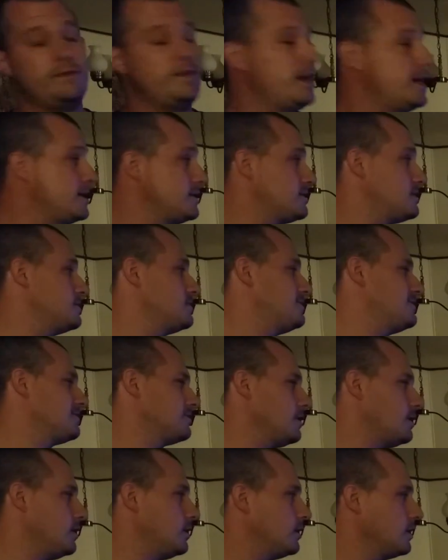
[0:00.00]
advances
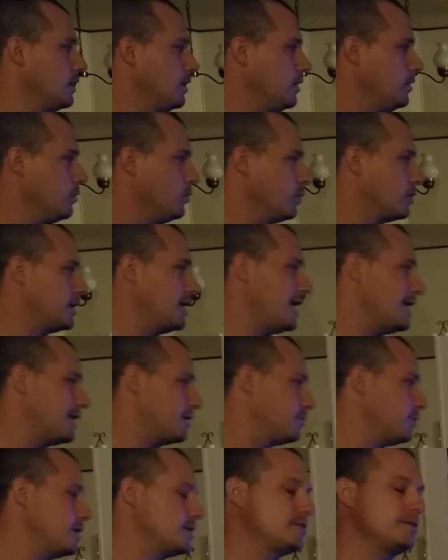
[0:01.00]
like
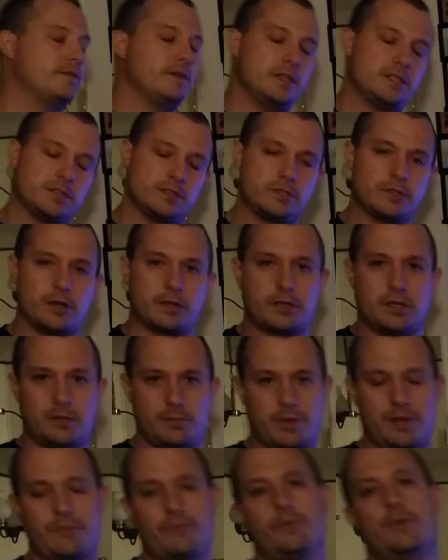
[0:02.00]
organic preservation, talking
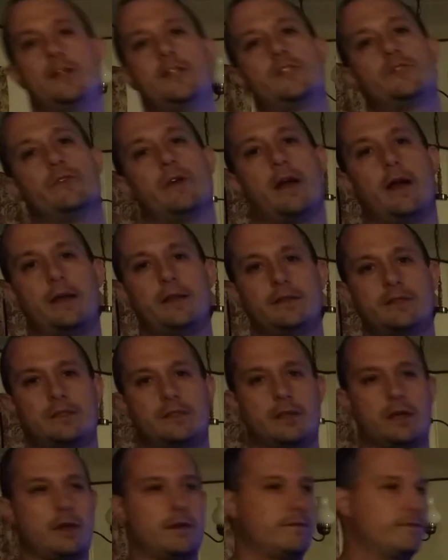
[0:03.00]
about freeze drying
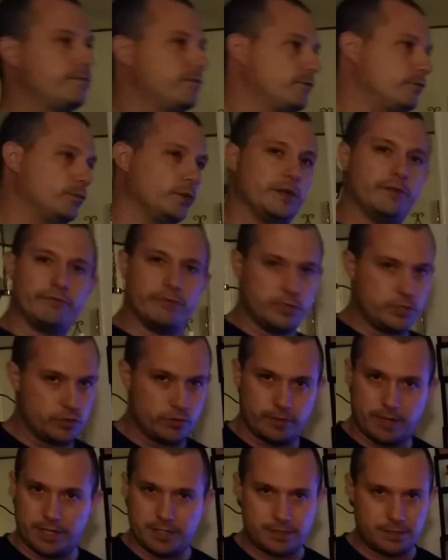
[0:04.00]
stuff,
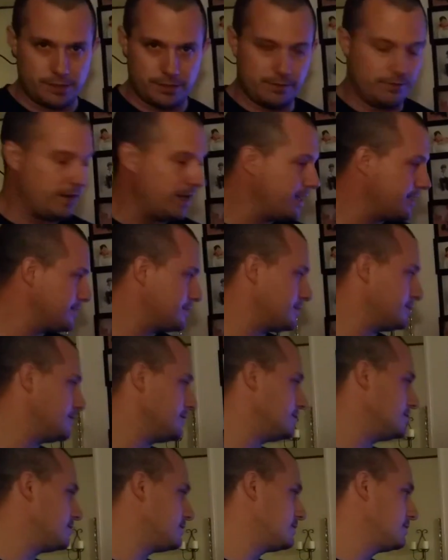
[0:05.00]
refrigeration
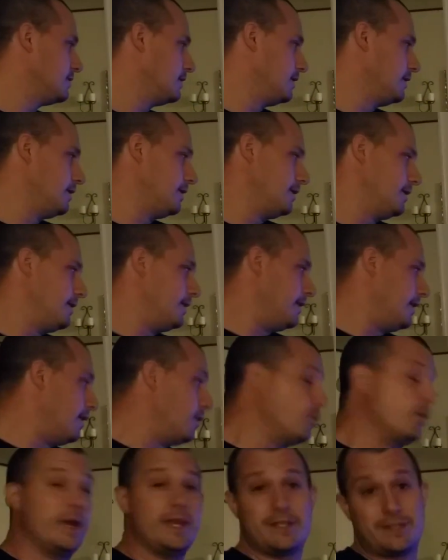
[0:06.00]
advances,
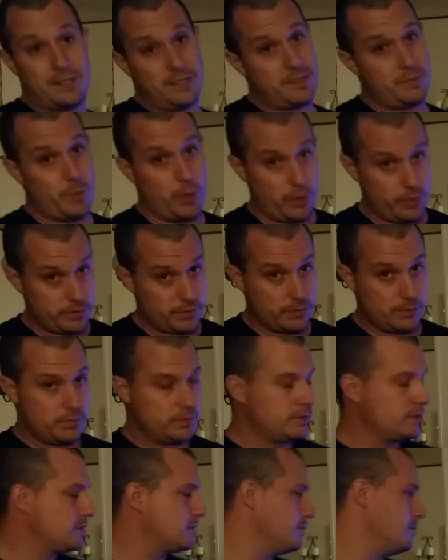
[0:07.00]
waste
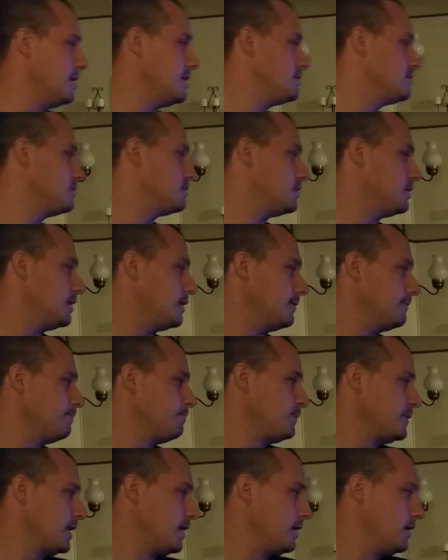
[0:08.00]
disposal is a major thing.
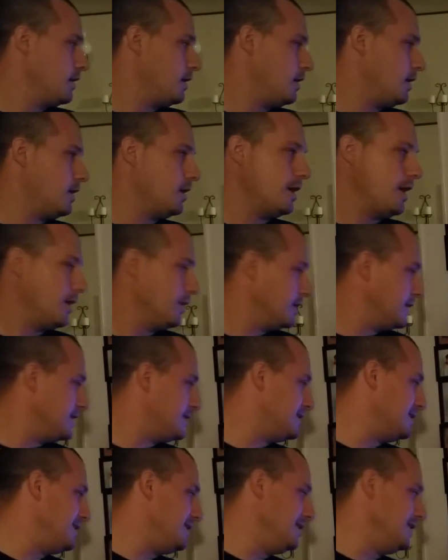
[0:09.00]

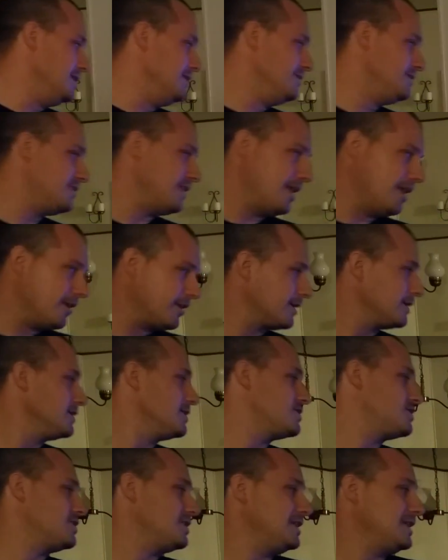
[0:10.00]
LEDs, air
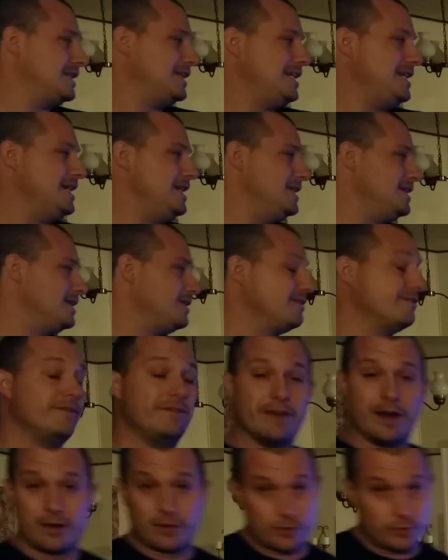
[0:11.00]
conditioning and heating,
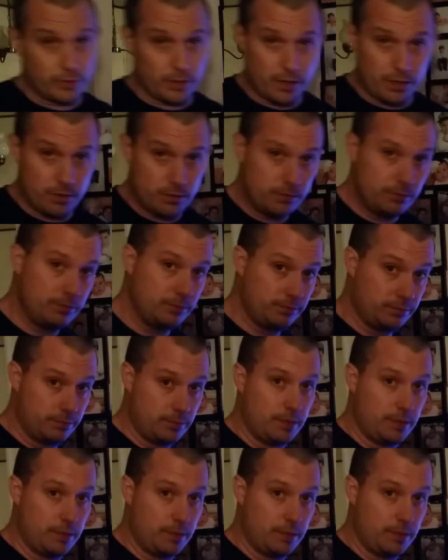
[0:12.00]
Velcro,